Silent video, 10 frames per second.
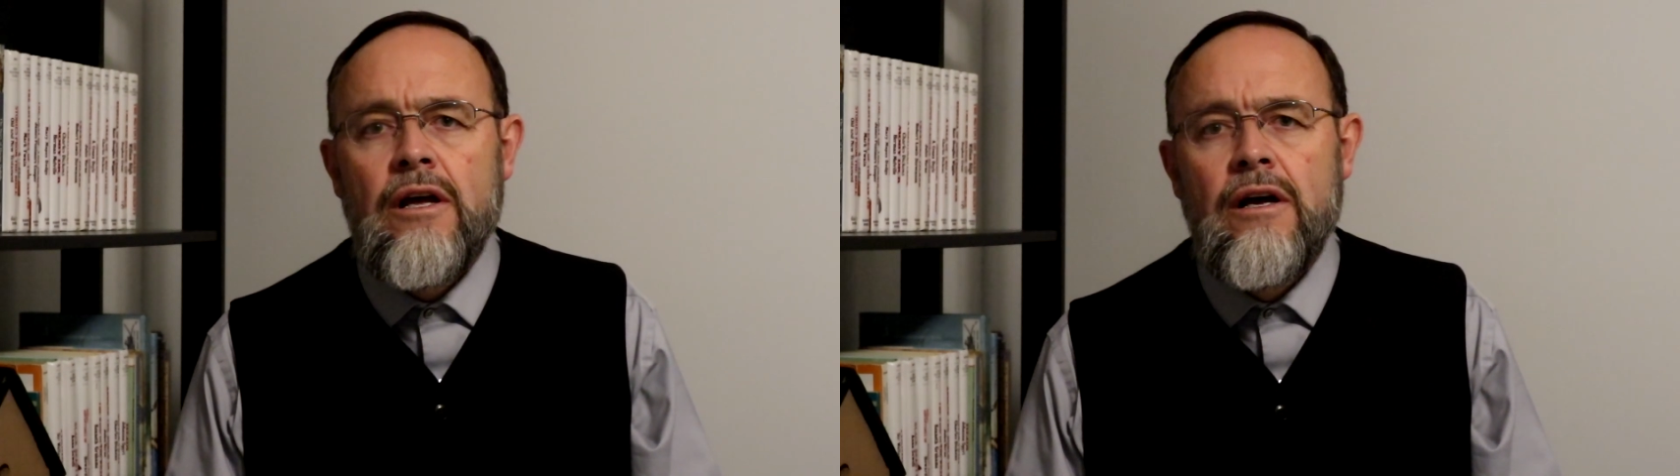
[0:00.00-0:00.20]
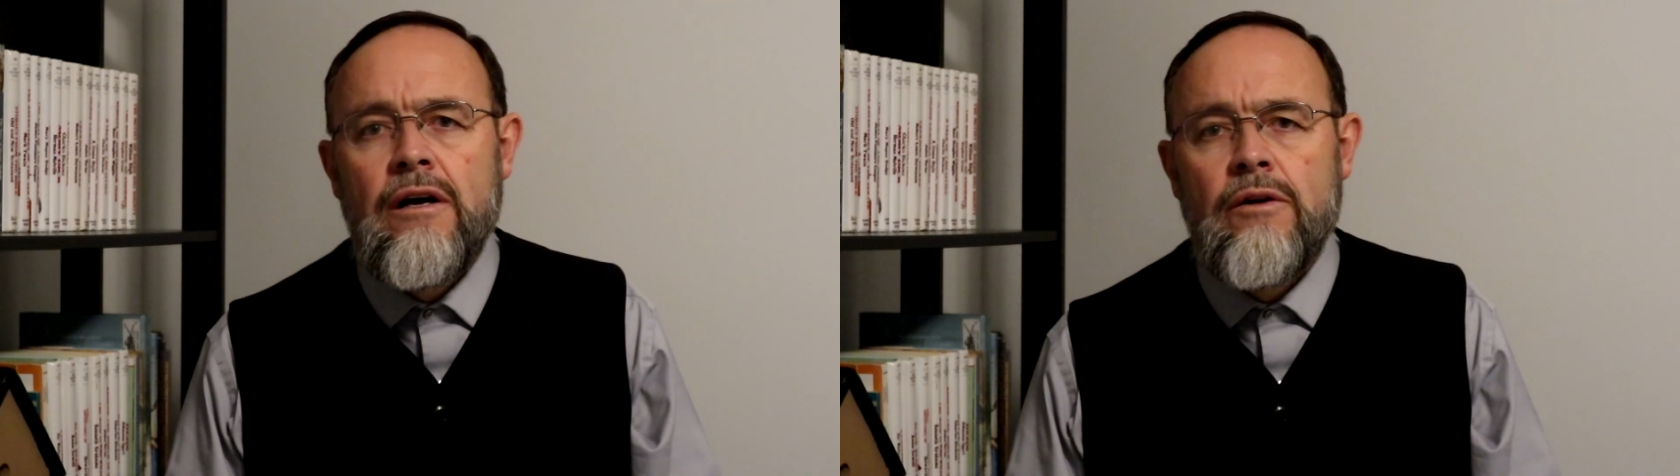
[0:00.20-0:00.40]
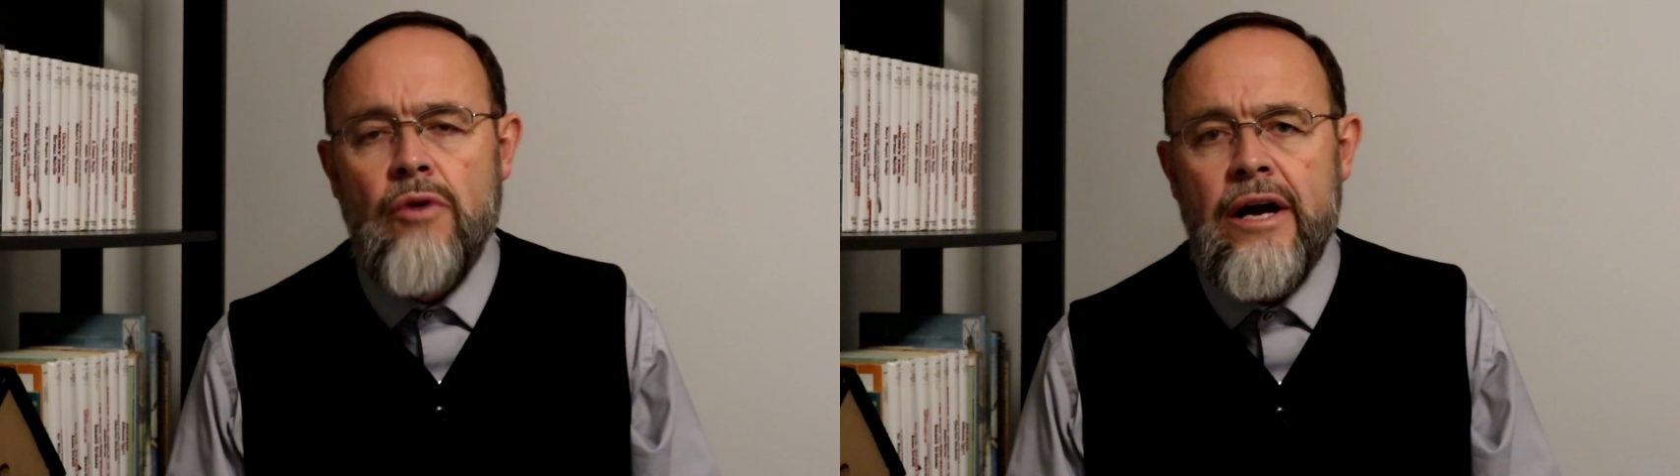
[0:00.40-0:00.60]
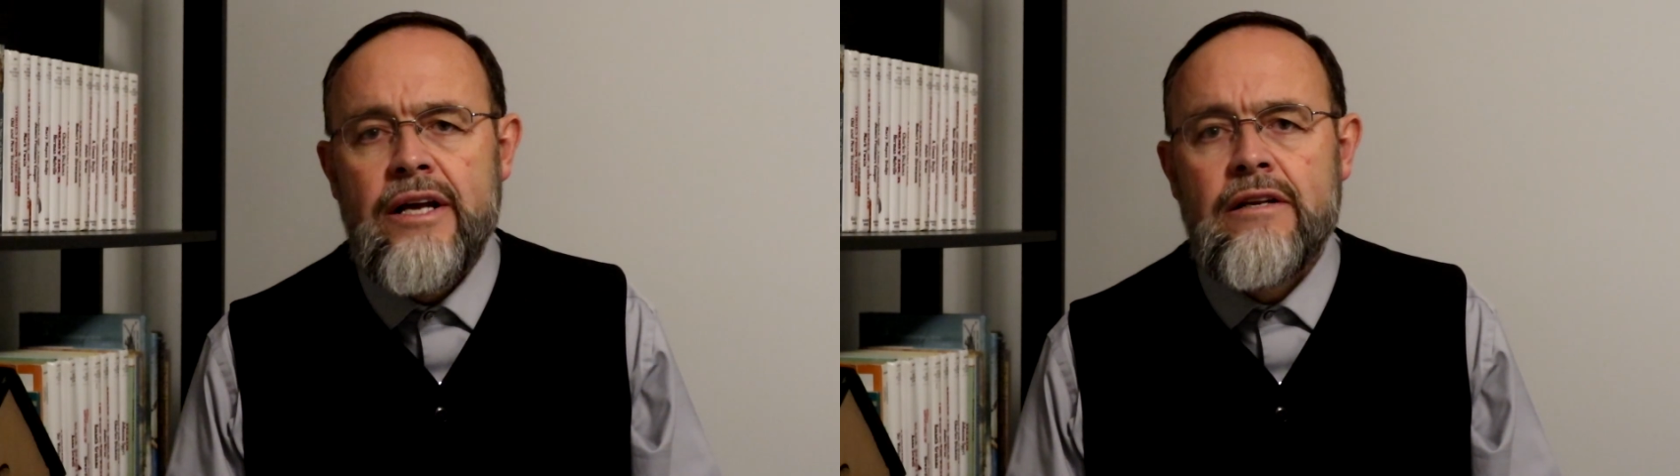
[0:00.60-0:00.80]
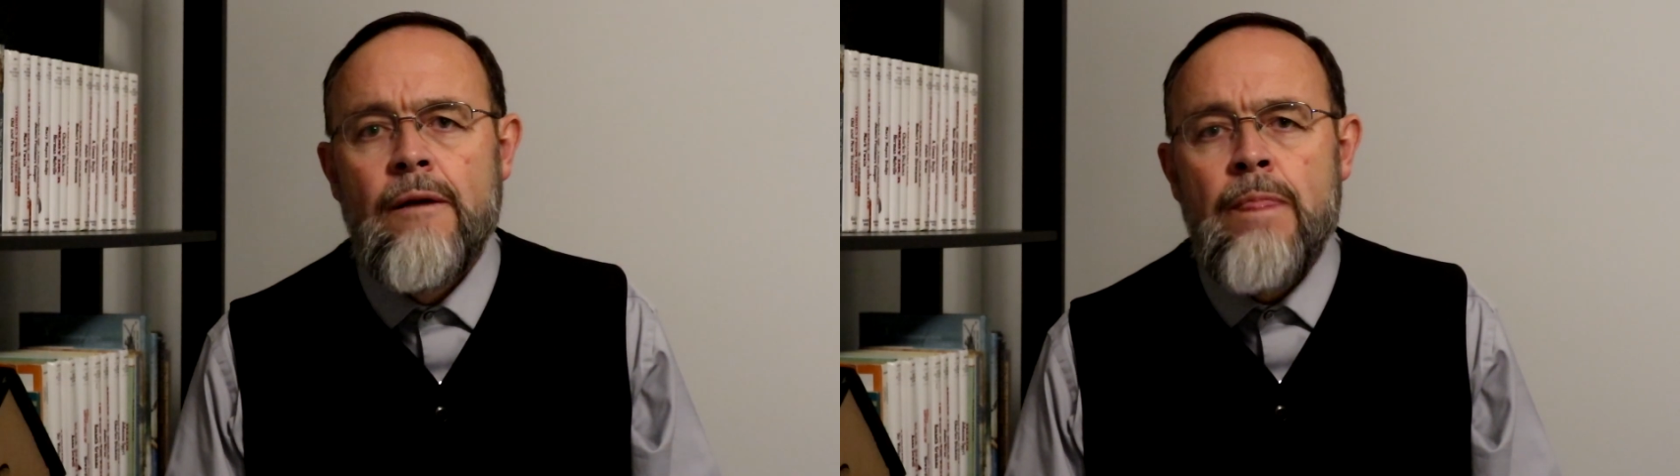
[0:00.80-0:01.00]

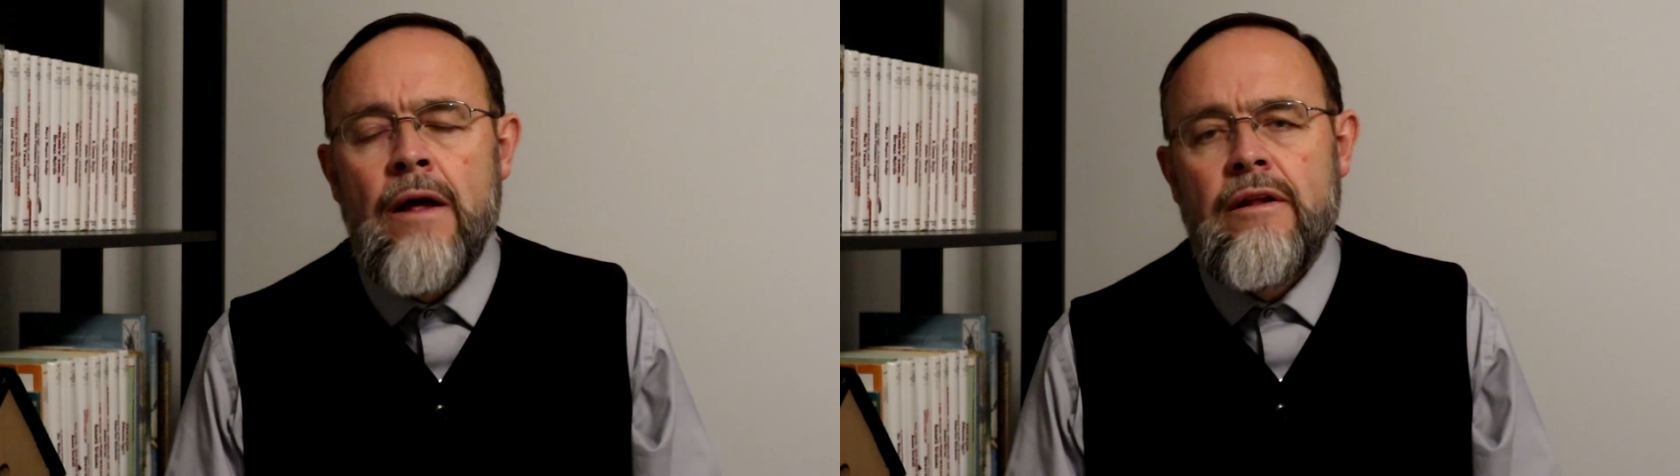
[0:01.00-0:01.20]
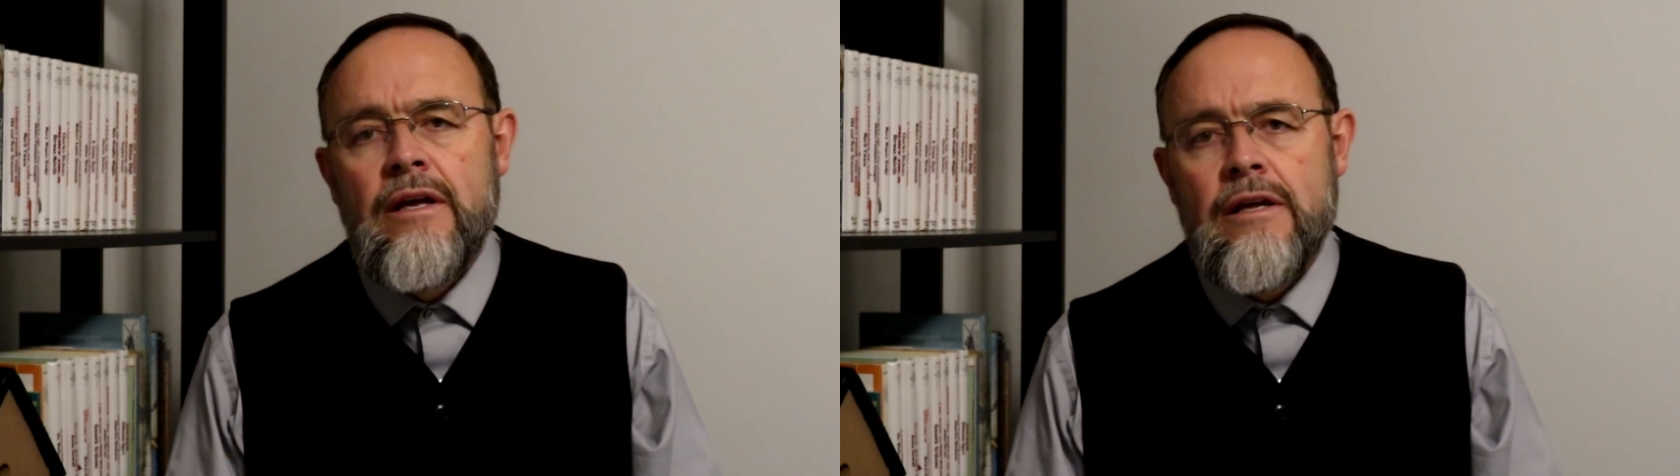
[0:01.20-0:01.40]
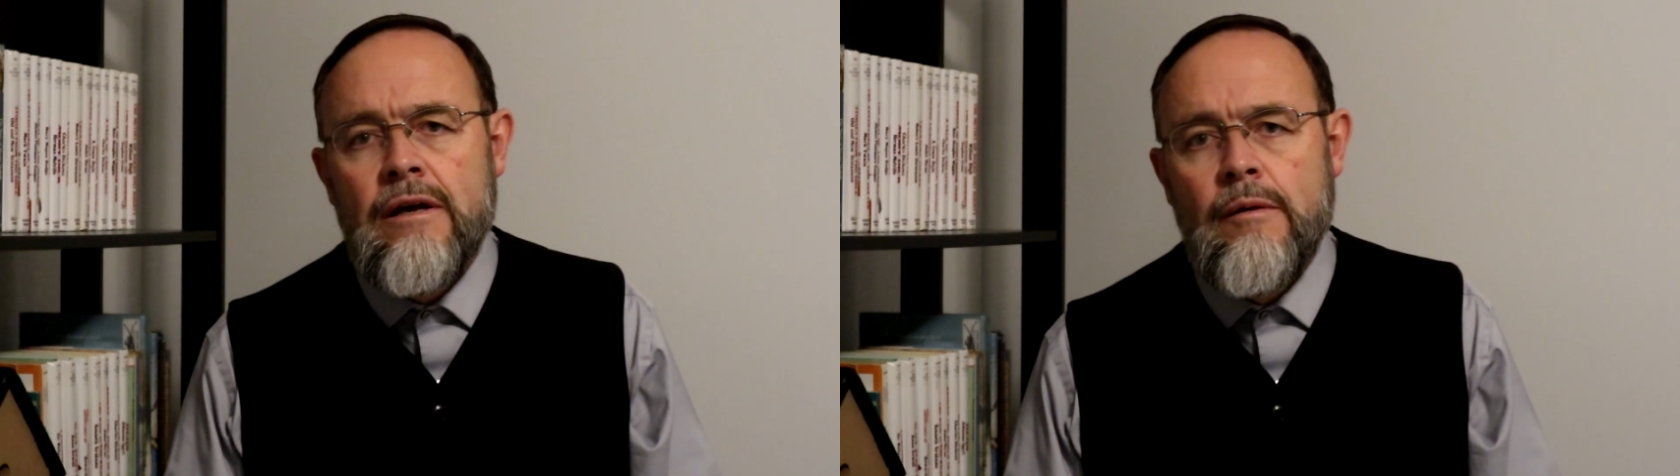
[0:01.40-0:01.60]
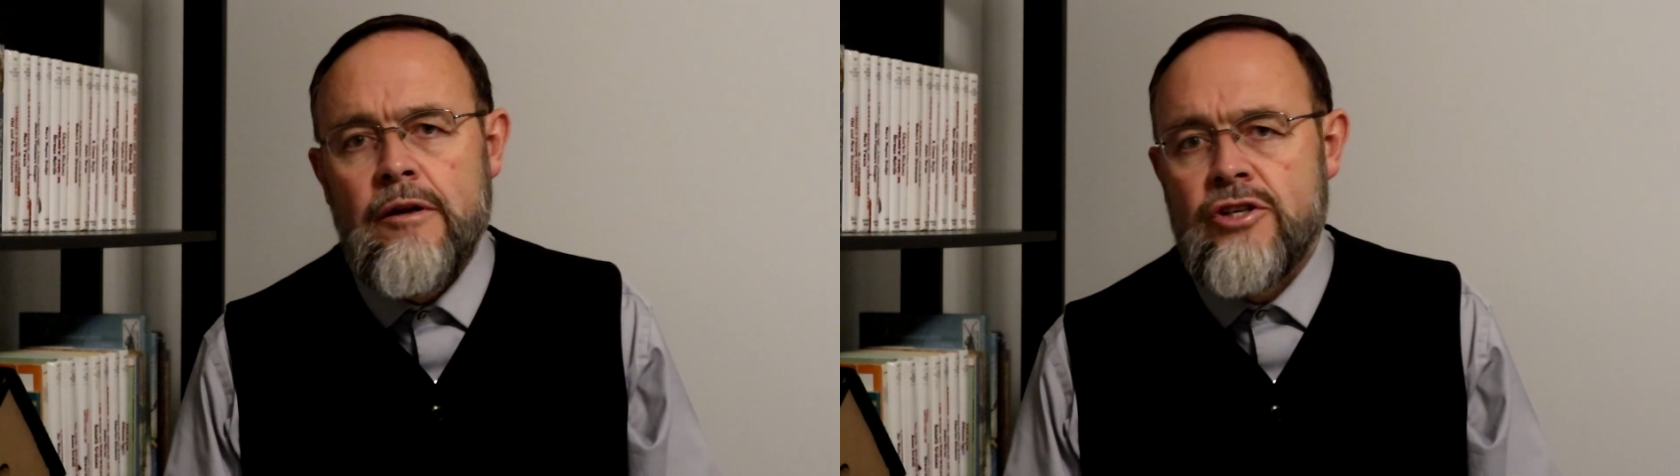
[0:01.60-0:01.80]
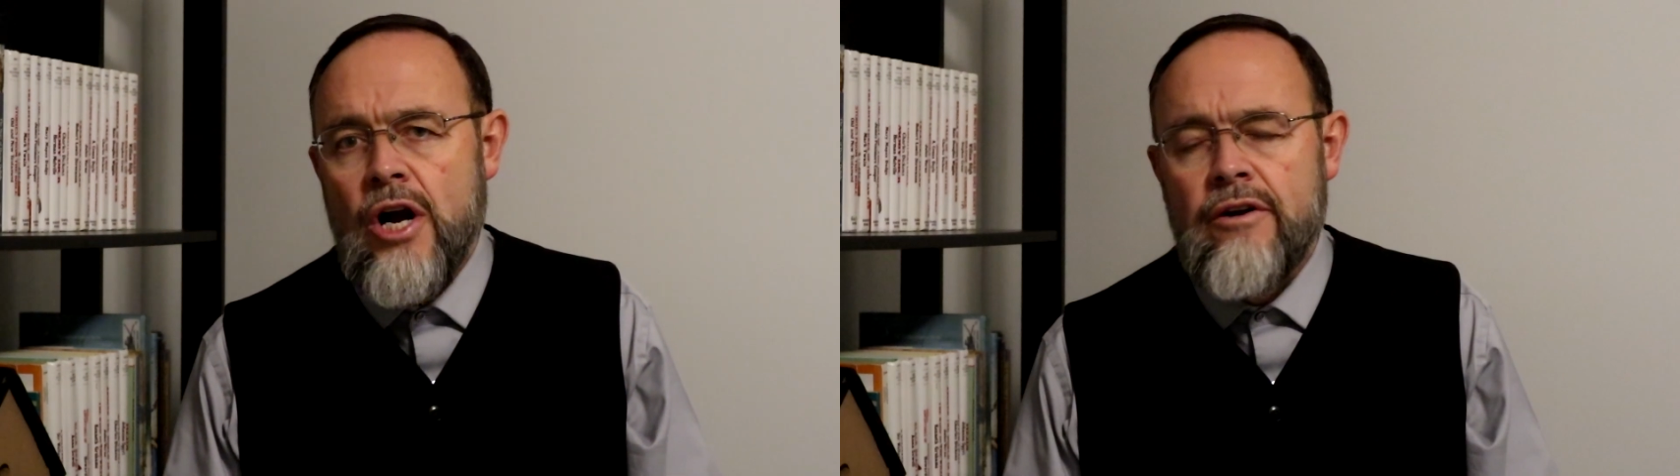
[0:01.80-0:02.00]

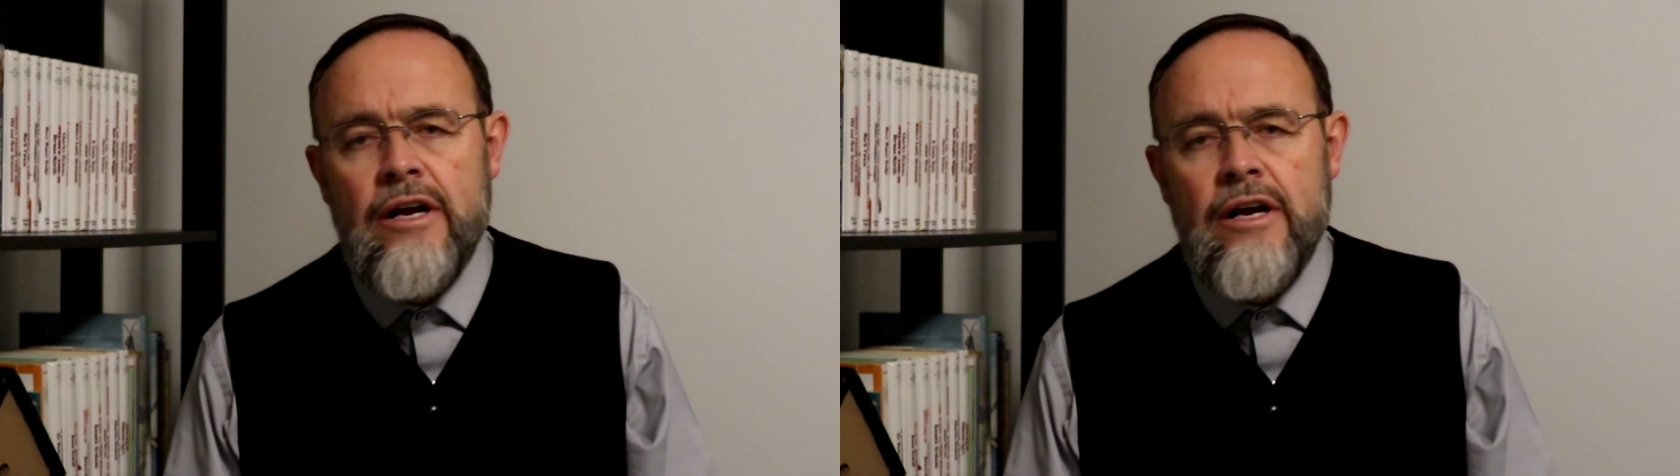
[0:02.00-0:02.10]
Charter